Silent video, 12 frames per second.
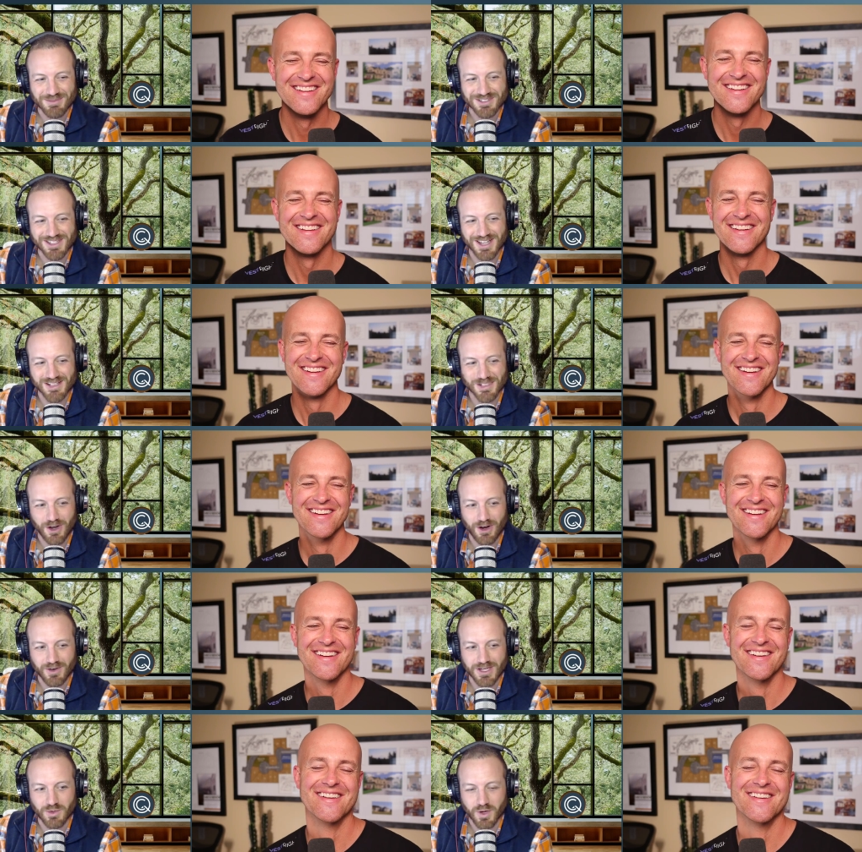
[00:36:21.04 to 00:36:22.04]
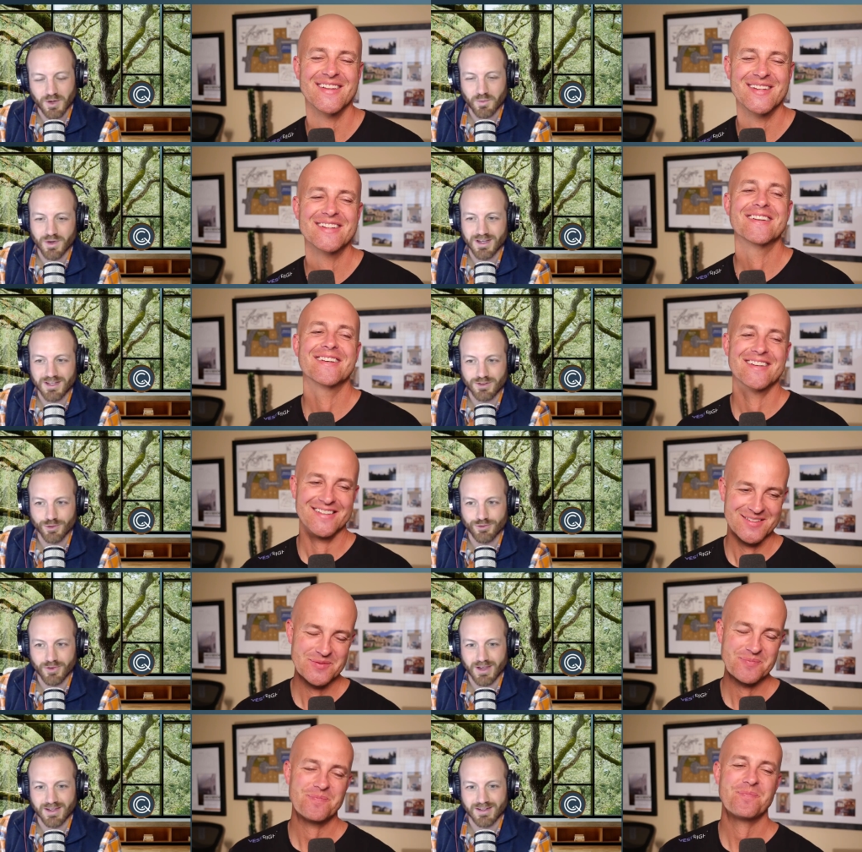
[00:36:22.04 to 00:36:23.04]
Speaker 1: slash re runway and you'll
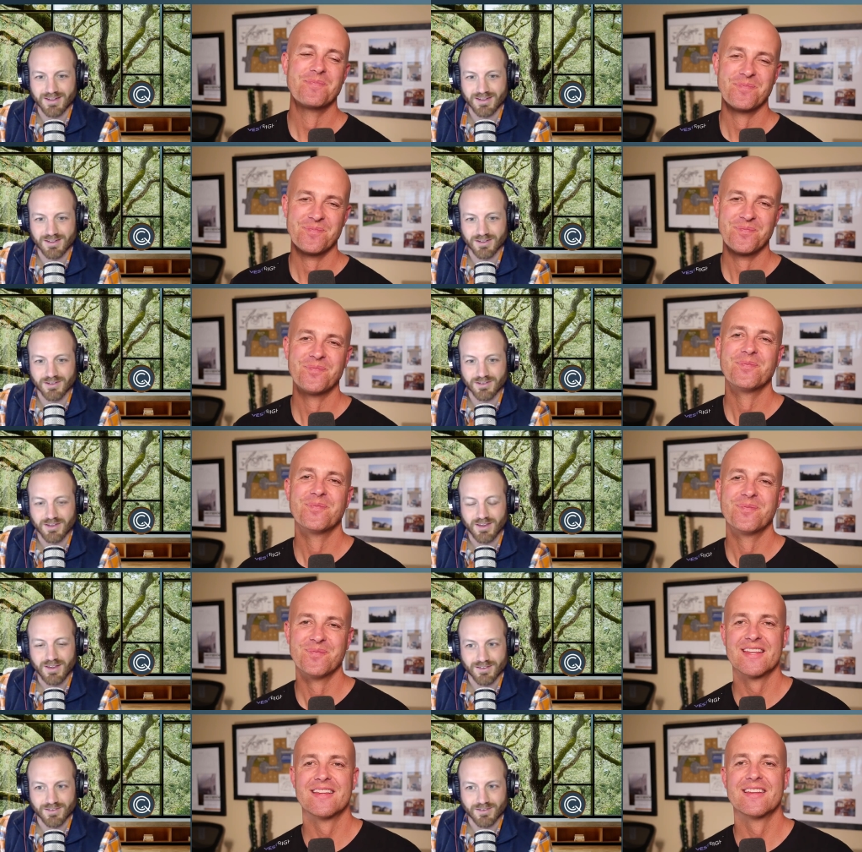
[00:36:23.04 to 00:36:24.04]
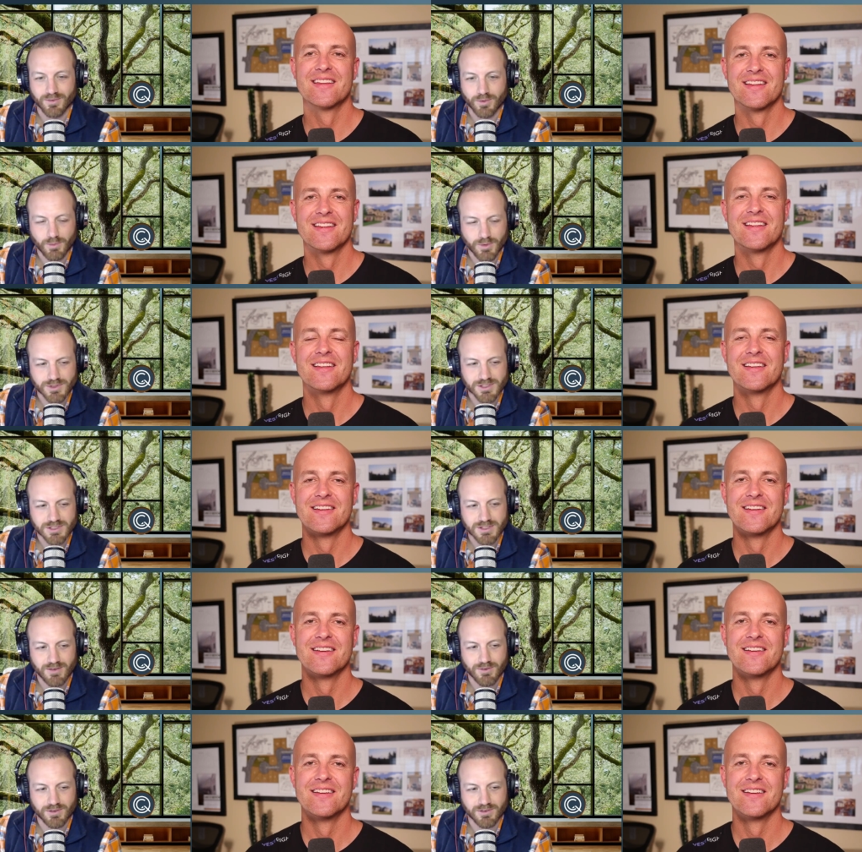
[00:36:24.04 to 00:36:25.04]
find his what, what was it?
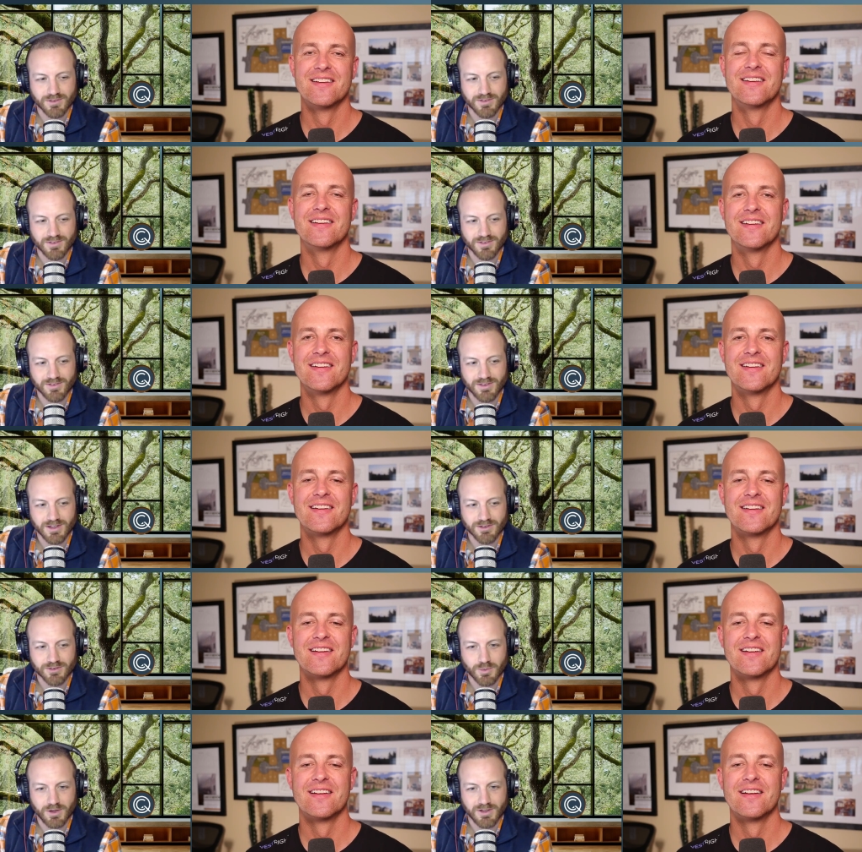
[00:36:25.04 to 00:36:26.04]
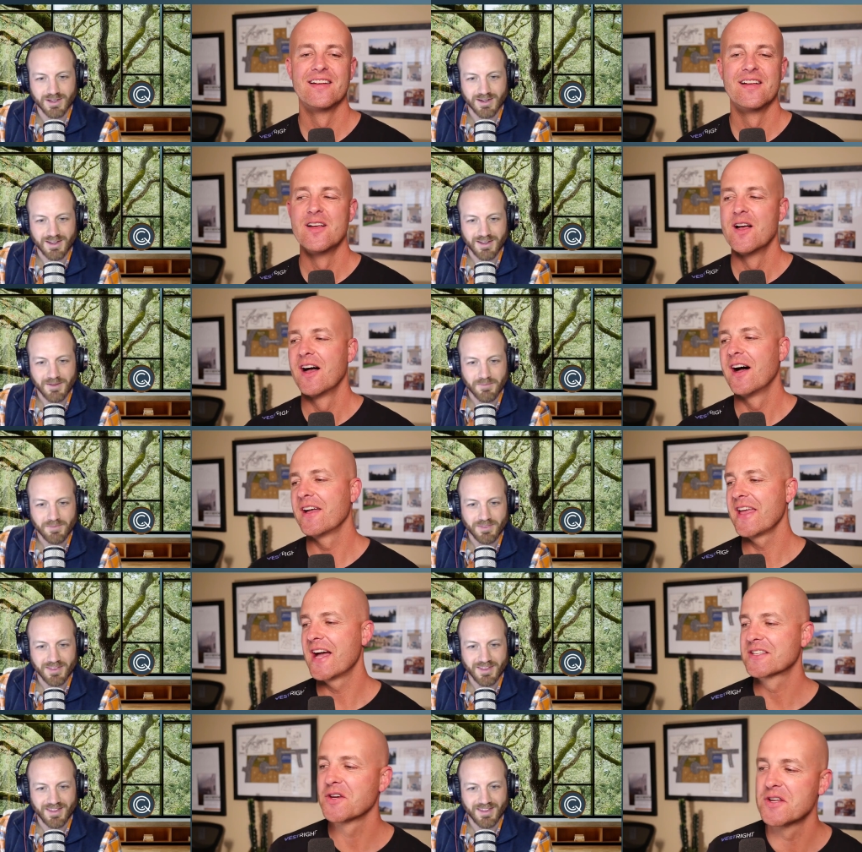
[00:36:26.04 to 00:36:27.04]
Seven
Speaker 2: things to roll in.
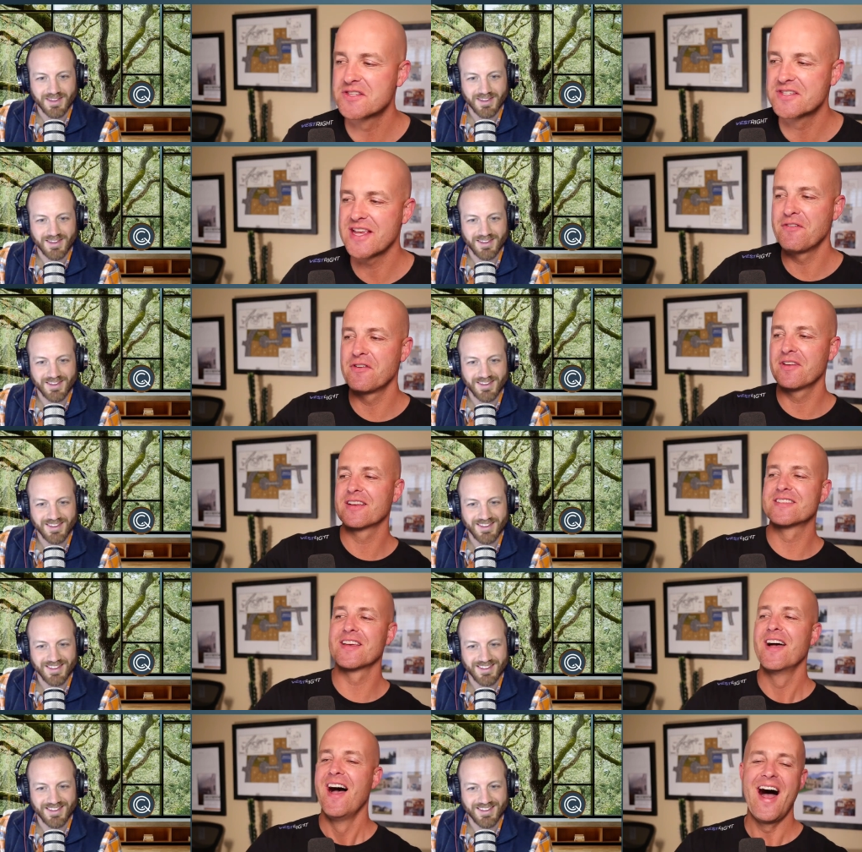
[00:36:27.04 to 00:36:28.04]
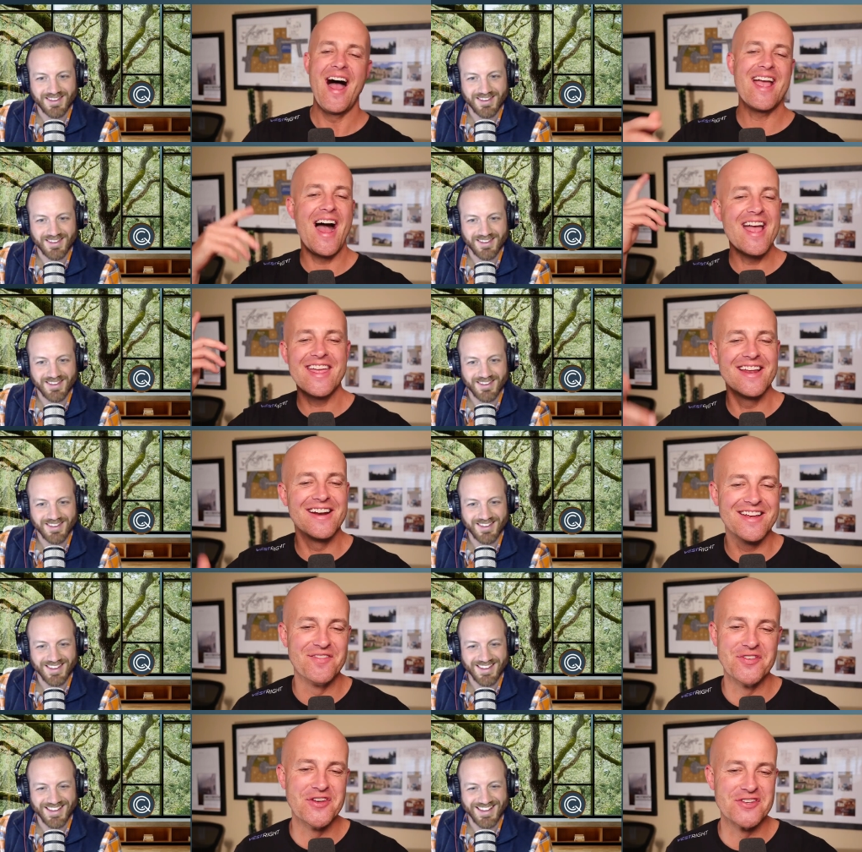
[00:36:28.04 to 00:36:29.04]
Uh, yeah, so it's seven. So I, I
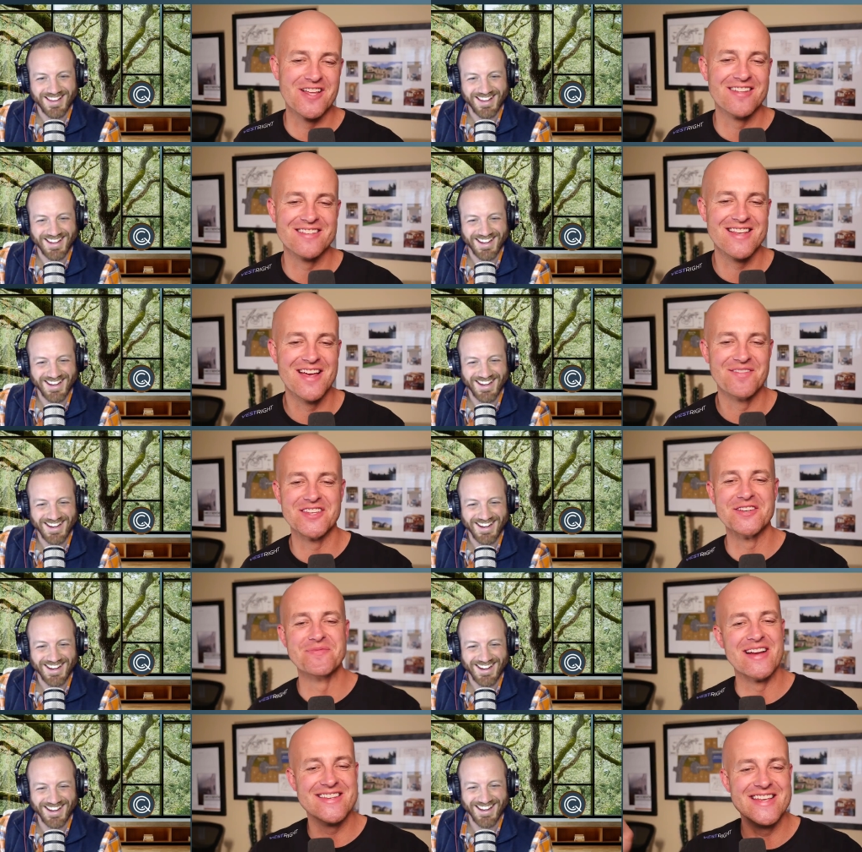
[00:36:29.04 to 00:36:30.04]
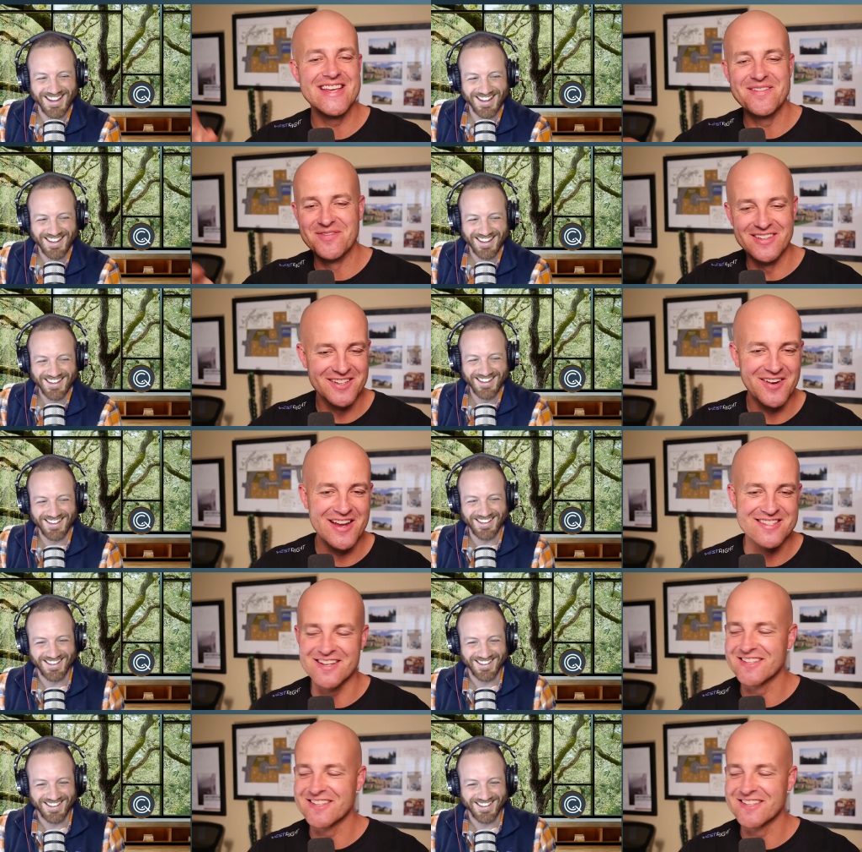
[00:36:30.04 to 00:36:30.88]
get it confused all the time too. My team